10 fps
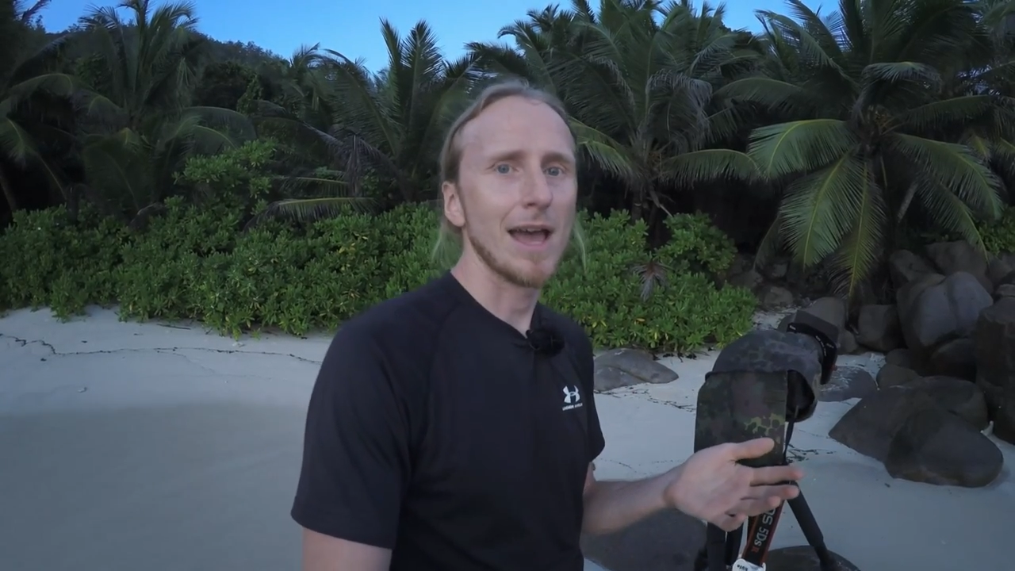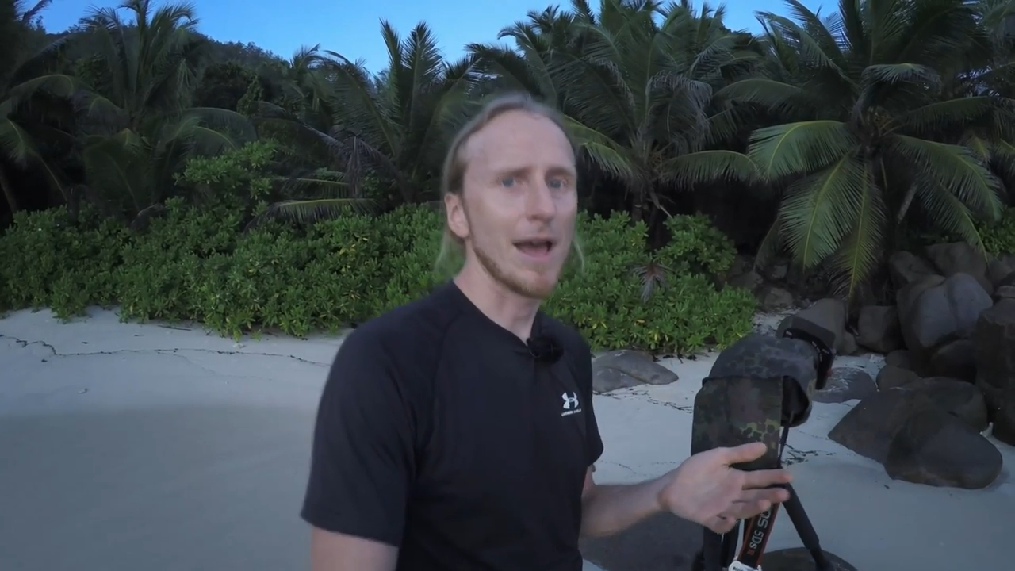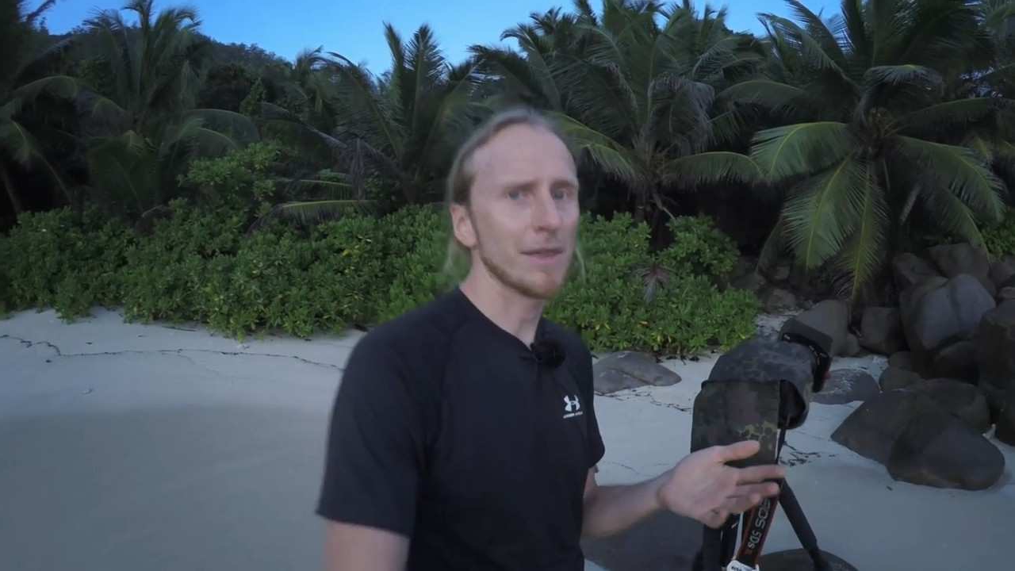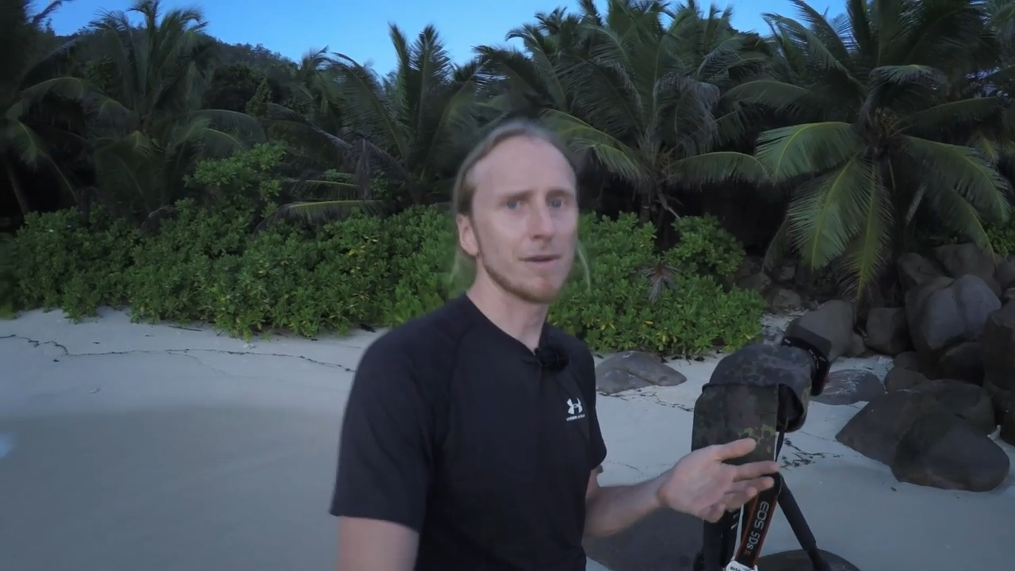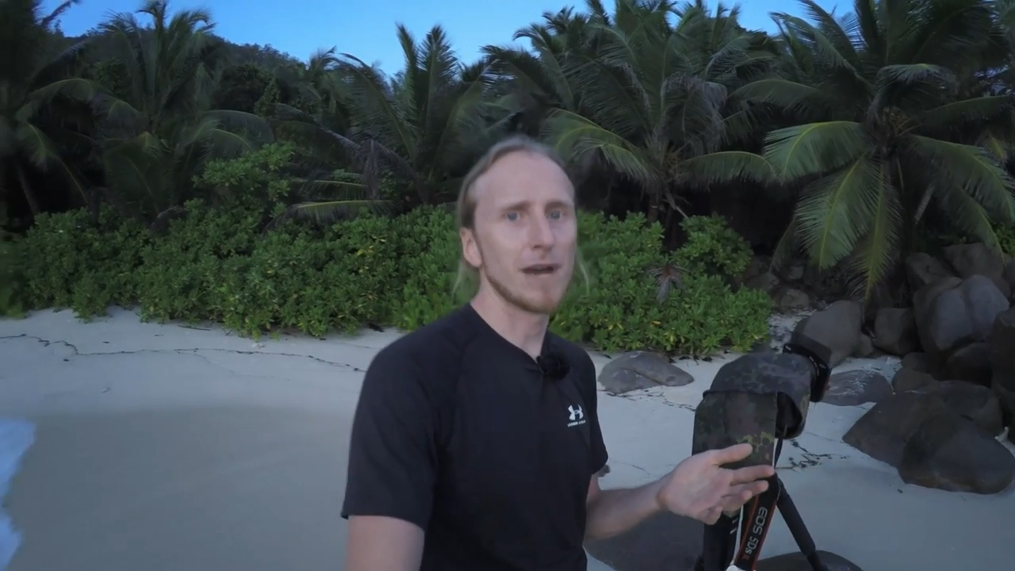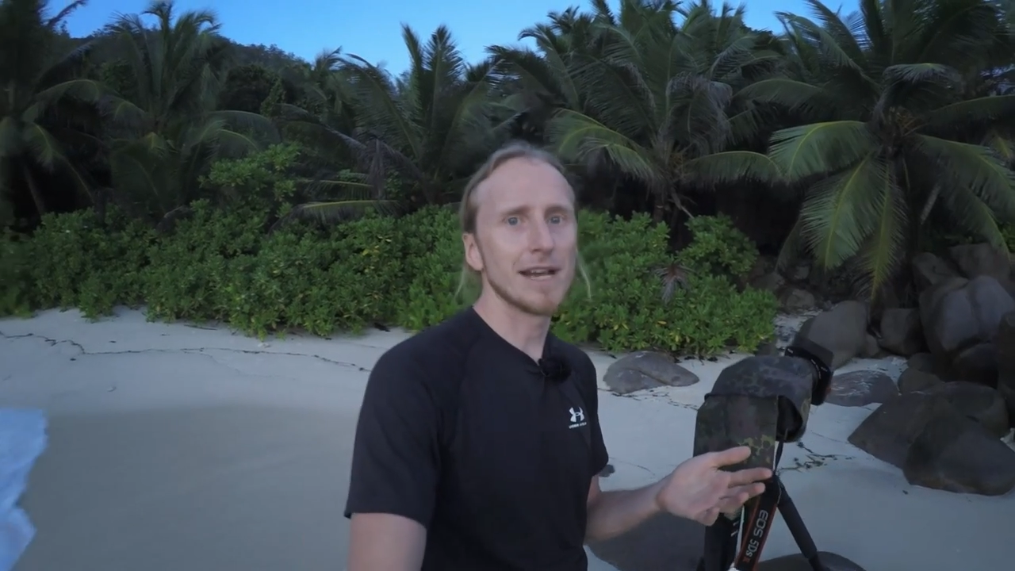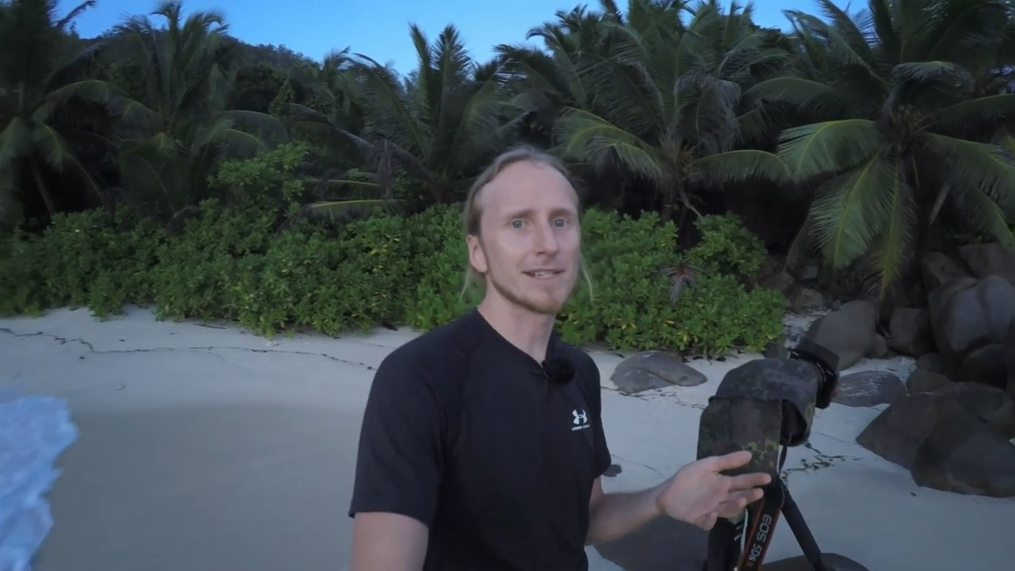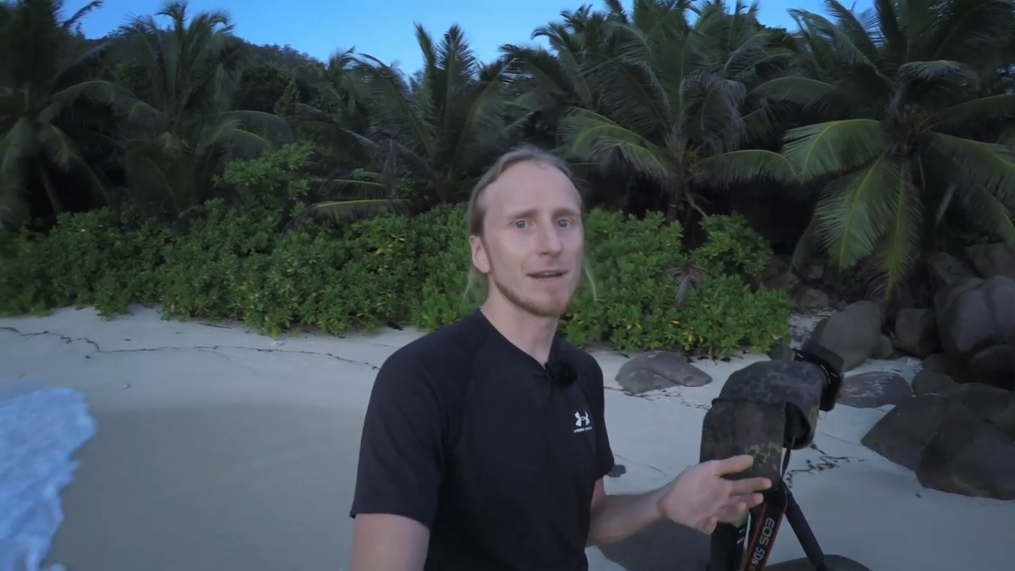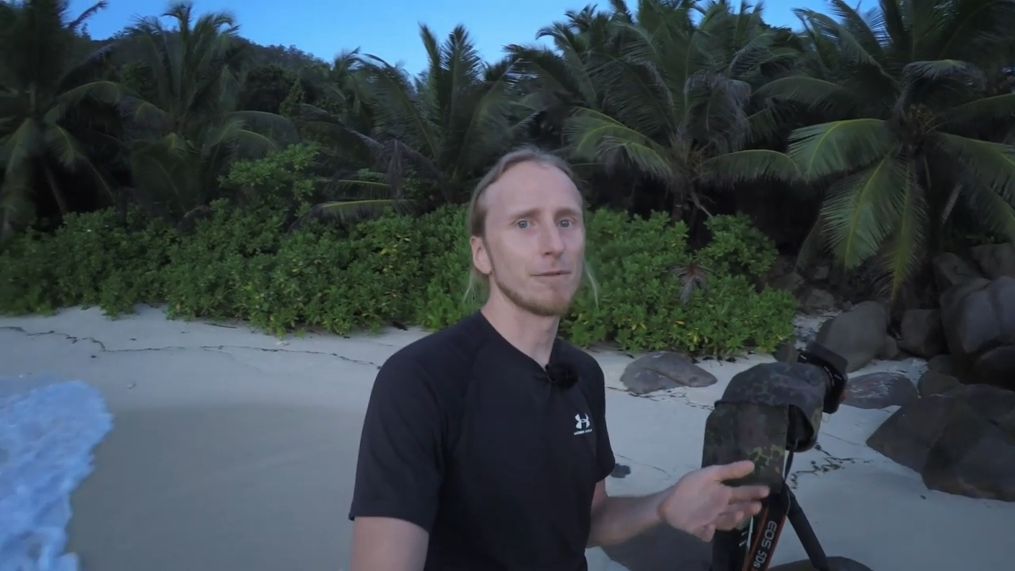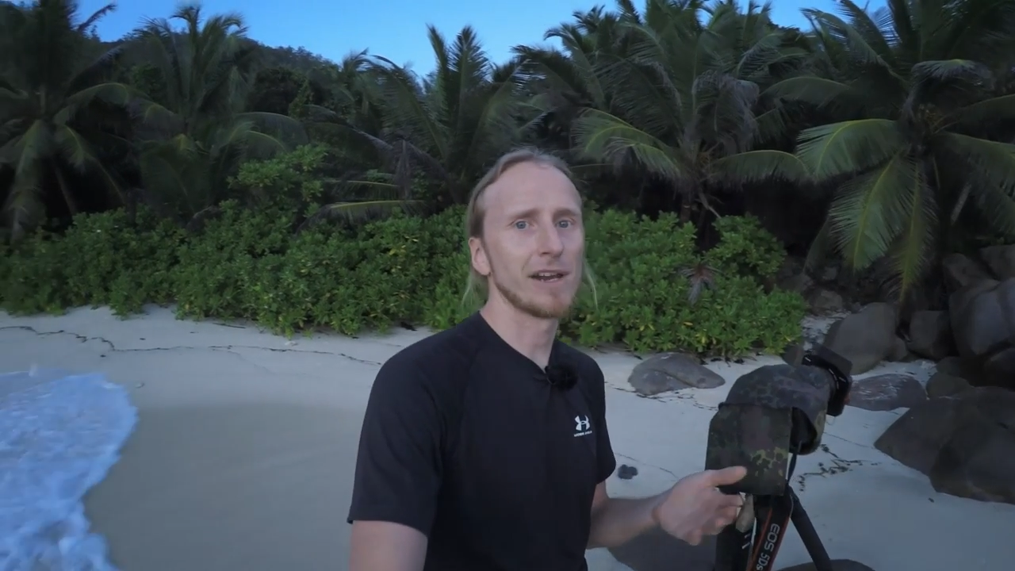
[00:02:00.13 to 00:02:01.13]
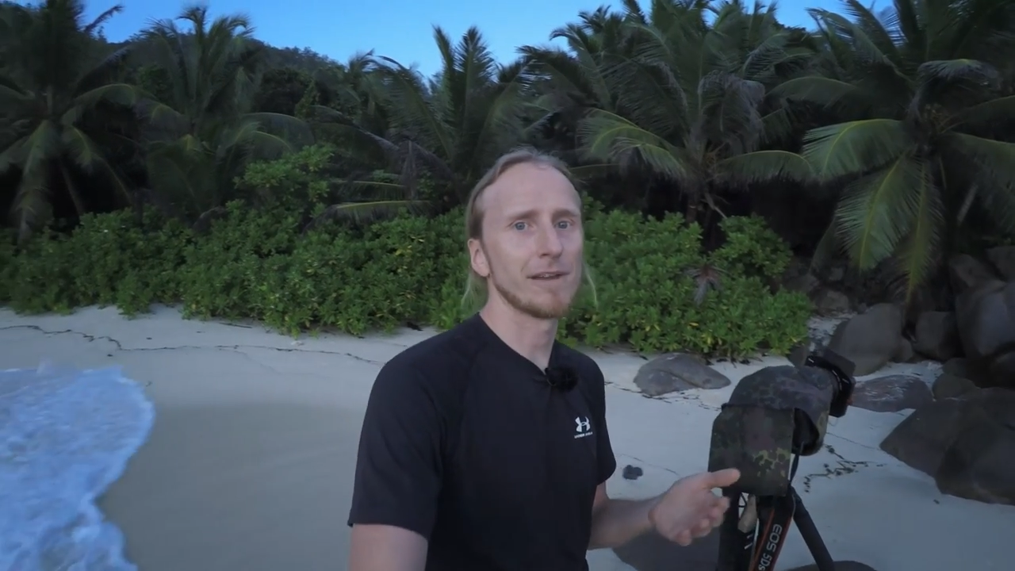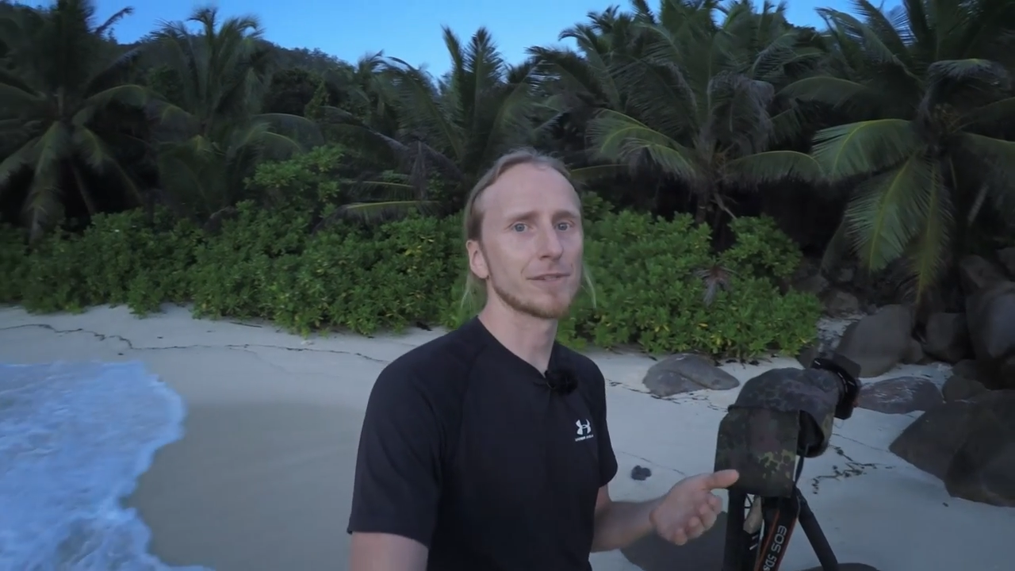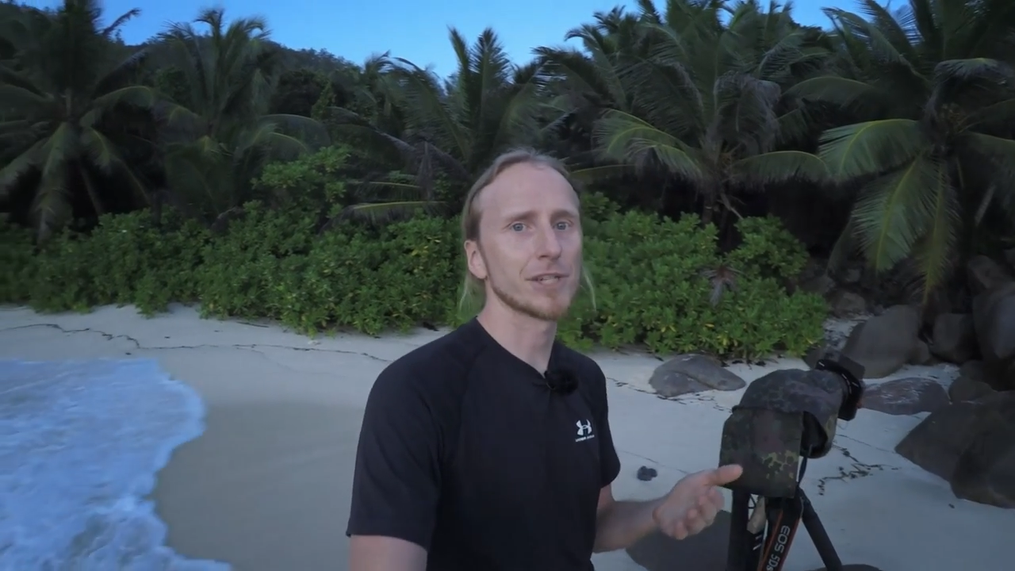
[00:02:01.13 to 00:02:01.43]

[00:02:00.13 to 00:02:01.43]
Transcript: Otherwise, I would have